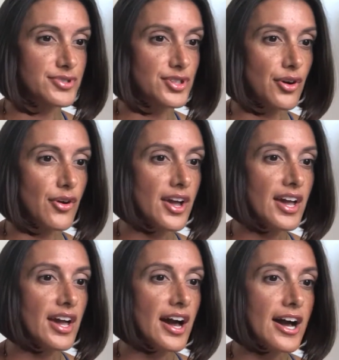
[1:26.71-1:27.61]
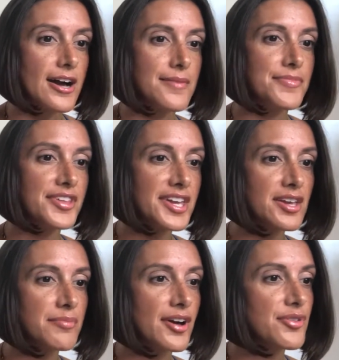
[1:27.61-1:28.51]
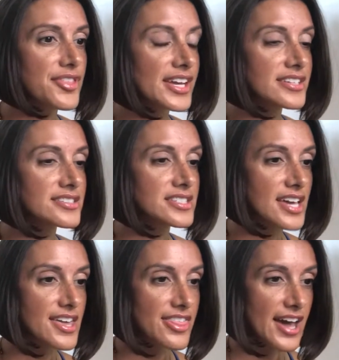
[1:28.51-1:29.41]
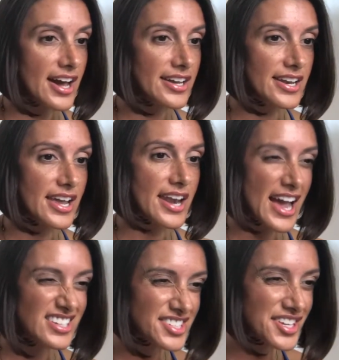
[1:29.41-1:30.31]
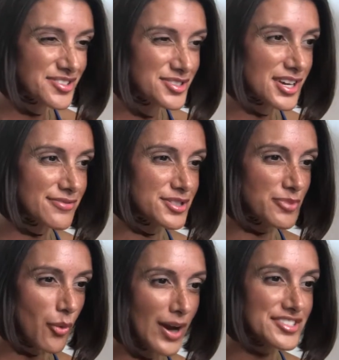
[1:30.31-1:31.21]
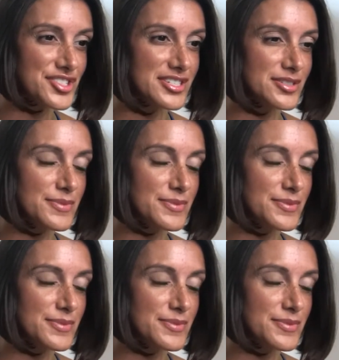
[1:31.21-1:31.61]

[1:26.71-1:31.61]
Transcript: So thinking about things like that and asking yourself some questions,